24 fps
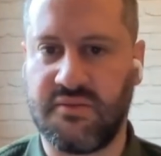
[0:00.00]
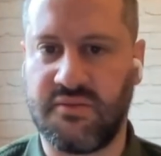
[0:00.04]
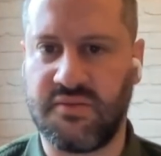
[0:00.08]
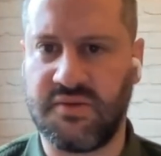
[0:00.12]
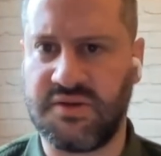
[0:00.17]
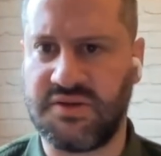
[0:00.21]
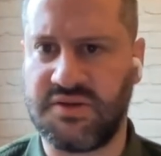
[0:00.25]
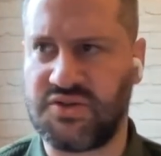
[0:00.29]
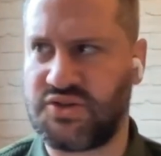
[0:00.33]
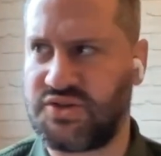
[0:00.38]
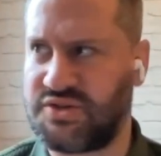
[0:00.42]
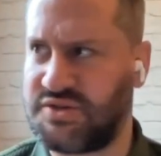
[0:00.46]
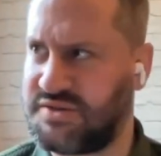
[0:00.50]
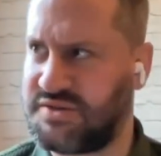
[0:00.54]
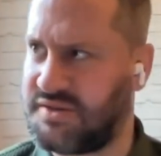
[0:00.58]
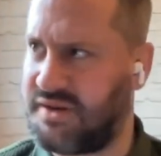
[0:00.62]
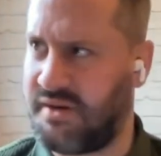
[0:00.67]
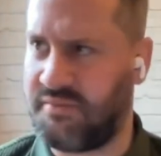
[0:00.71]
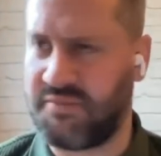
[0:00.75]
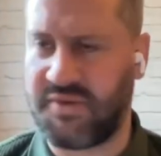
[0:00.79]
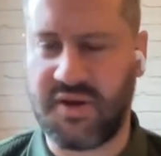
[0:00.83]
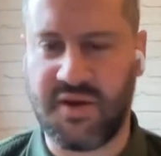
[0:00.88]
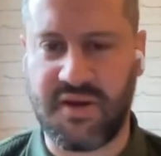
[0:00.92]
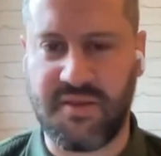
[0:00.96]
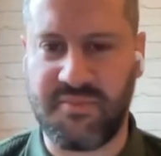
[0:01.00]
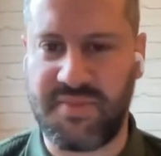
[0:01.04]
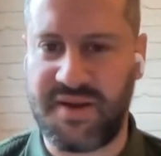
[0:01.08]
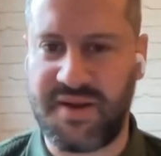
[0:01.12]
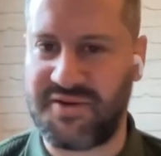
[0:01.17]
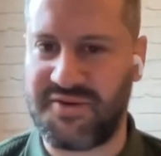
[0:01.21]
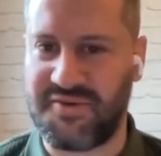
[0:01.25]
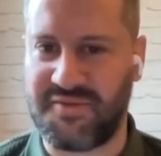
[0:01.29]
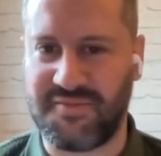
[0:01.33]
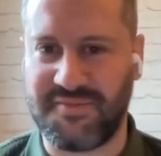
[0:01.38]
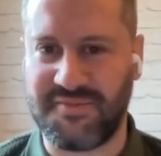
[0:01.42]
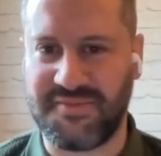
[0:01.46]
which I'm going
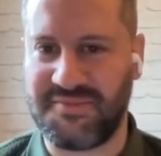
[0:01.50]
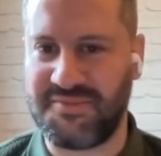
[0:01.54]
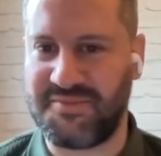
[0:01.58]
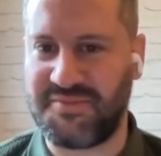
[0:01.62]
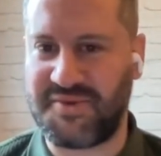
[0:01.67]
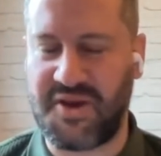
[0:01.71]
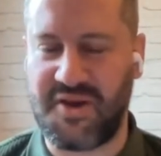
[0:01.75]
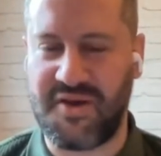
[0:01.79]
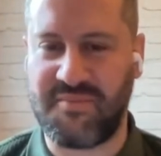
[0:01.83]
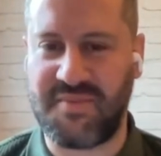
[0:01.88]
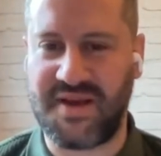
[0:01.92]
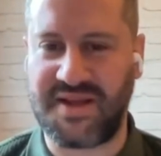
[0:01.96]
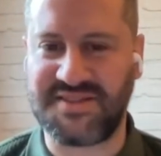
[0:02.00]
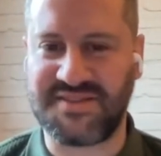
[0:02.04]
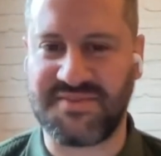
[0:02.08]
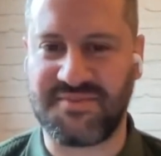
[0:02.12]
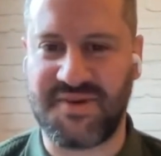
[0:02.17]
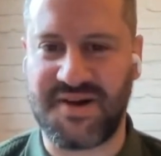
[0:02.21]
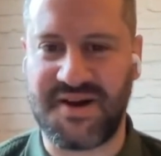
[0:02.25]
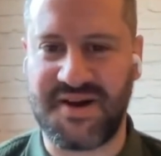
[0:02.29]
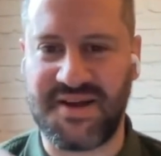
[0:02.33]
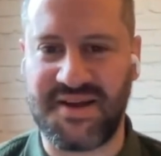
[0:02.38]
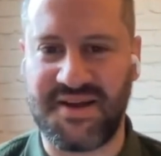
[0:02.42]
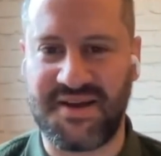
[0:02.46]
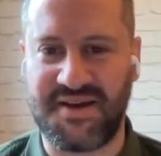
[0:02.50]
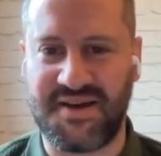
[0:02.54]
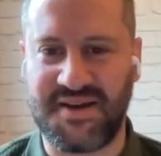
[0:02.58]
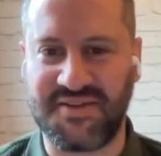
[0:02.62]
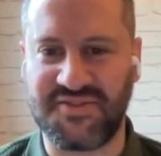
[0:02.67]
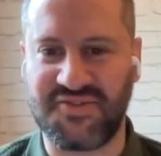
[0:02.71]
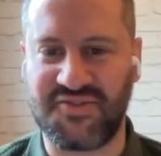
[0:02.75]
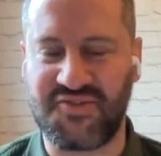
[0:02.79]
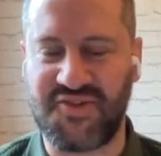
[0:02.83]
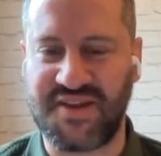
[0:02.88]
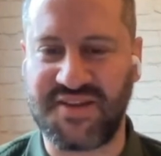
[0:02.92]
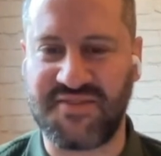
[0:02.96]
back to my
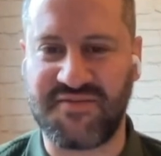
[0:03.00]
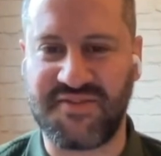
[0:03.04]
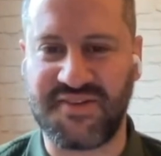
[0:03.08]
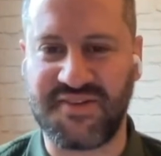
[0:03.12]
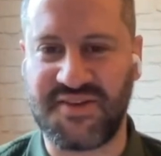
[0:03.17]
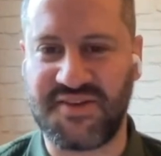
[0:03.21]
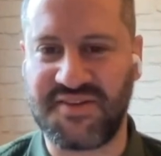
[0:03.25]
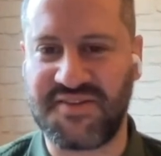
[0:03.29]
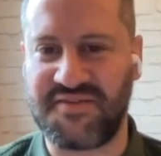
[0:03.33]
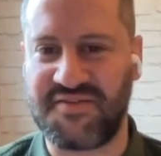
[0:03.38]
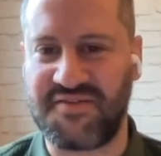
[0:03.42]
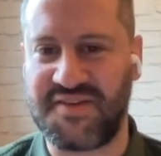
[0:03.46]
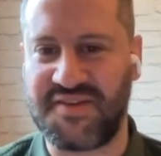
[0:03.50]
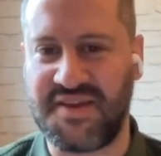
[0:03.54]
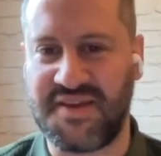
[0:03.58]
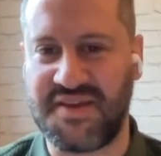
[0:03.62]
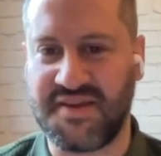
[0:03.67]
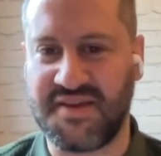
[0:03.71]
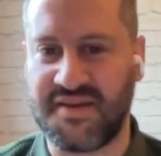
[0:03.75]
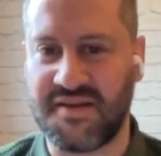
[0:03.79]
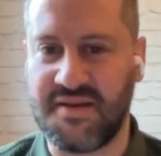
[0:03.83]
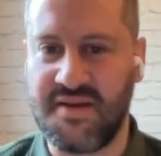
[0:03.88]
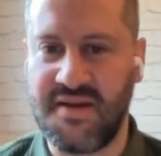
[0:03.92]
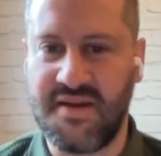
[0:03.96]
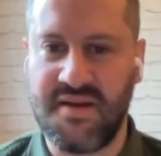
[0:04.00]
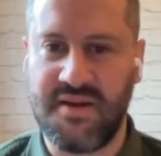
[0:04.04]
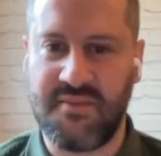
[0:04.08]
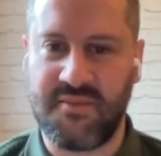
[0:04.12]
undergrad in philosophy here,